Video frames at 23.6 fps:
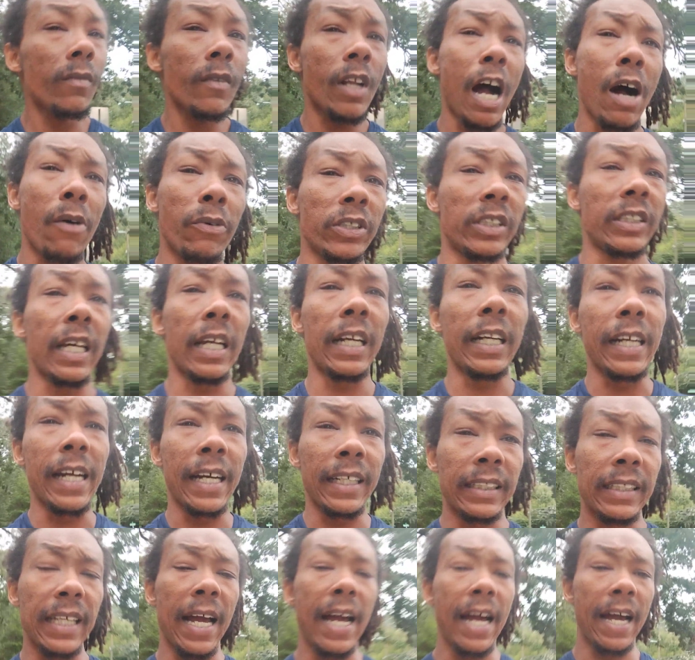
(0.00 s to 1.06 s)
I was standing
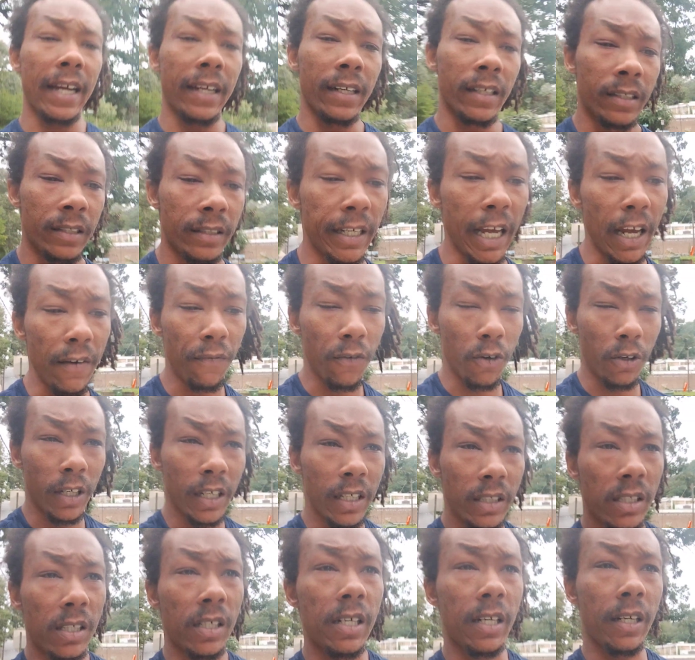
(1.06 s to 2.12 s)
outside day before
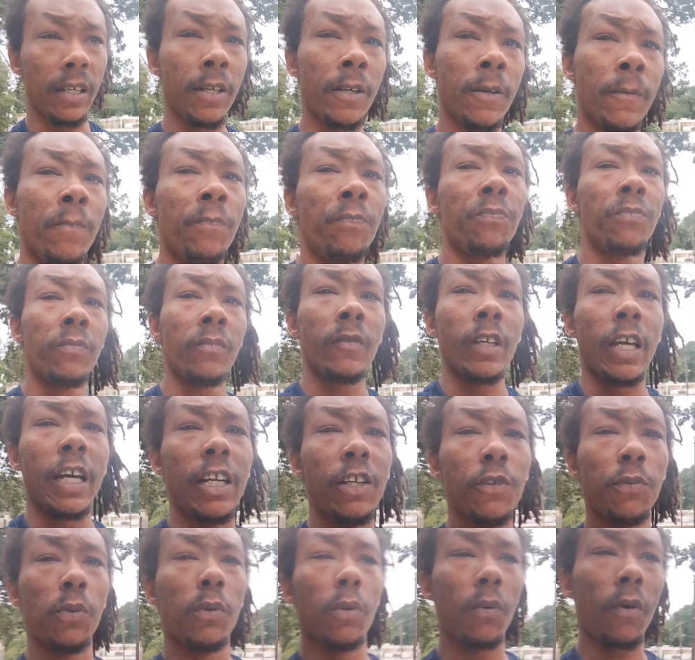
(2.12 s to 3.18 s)
yesterday, and it
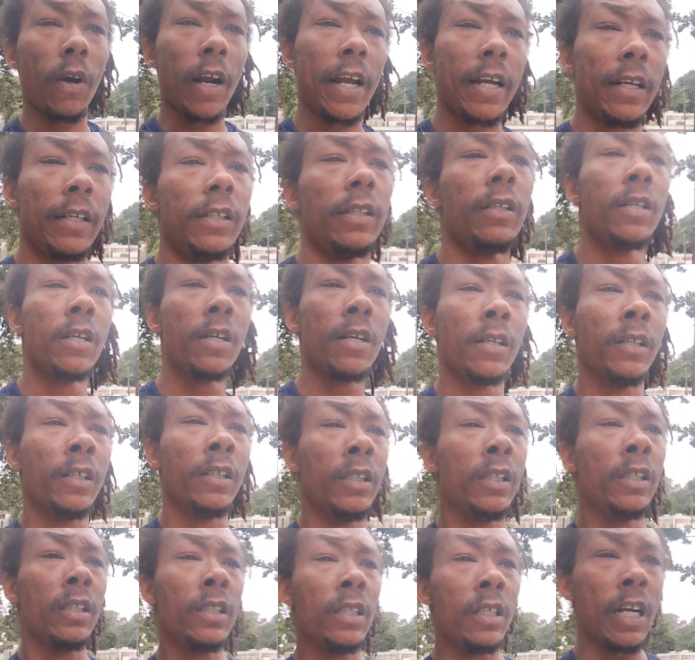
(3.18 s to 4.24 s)
was raining.
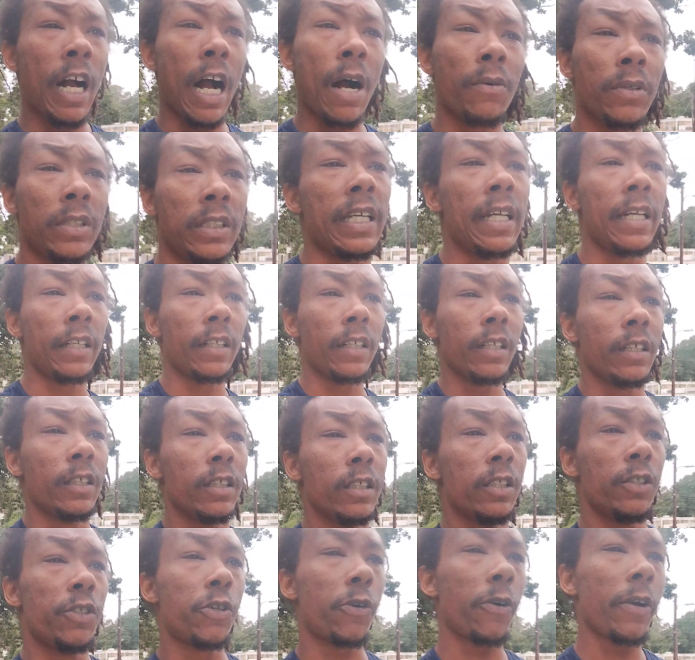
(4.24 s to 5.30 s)
I was standing
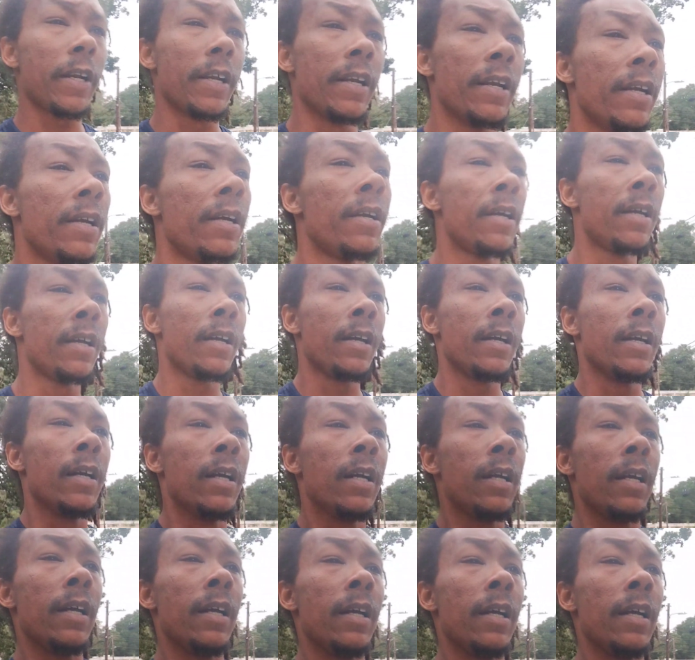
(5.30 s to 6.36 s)
under a tree,
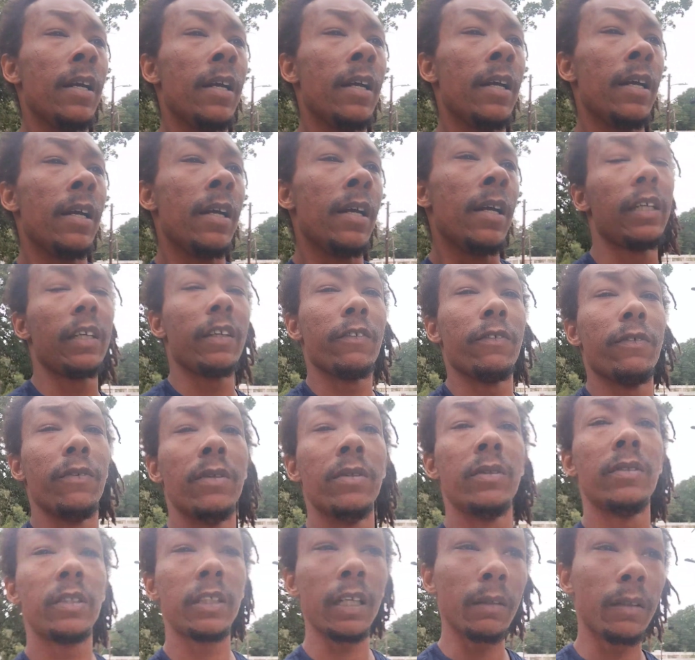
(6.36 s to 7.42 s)
and I believe
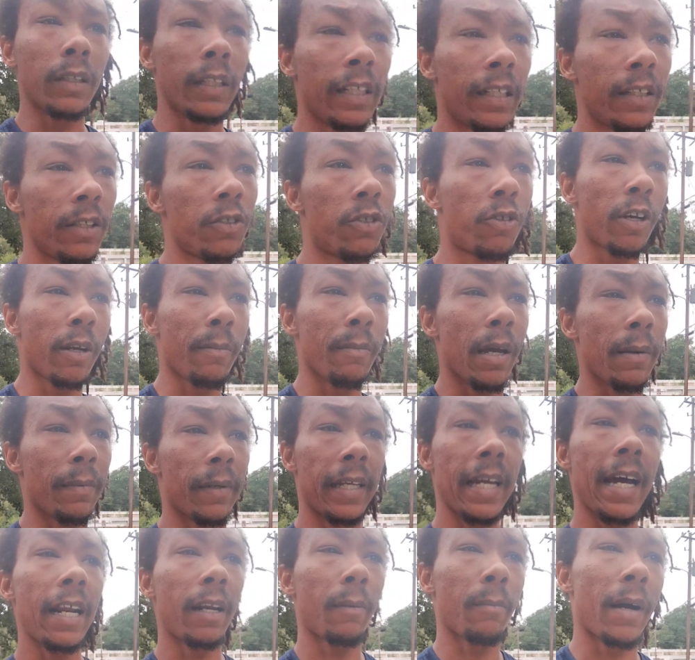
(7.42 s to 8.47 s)
something in the tree maybe
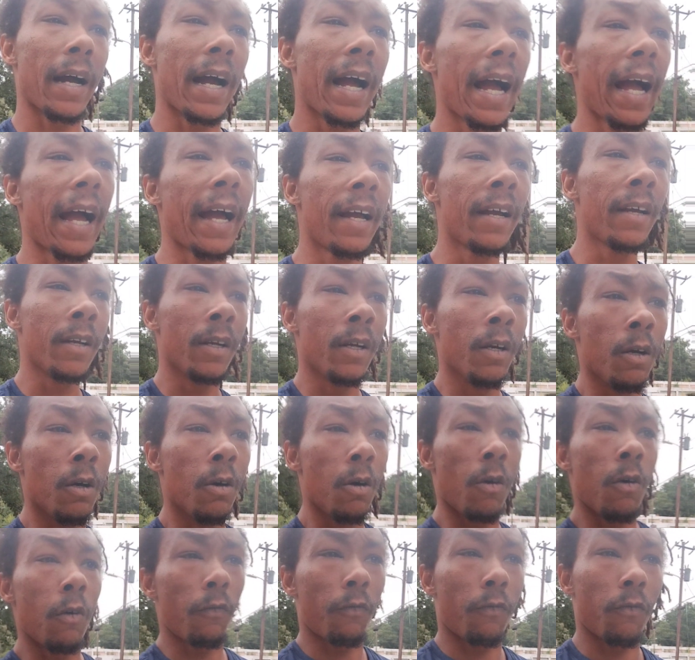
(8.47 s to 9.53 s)
got in my eye
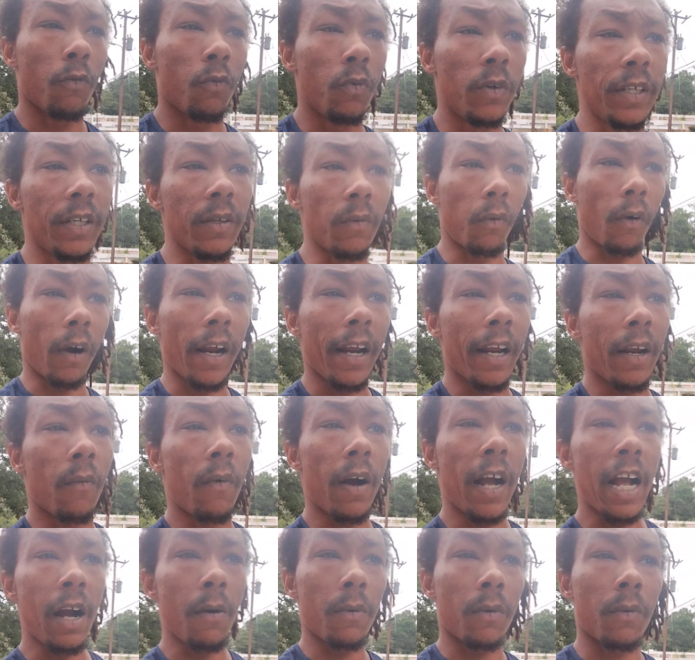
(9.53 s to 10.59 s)
with the rain
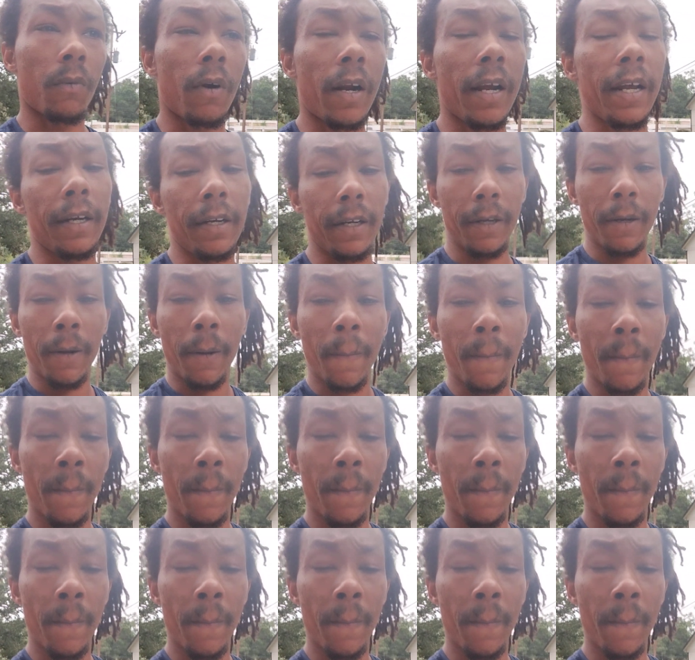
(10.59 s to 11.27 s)
while it was raining.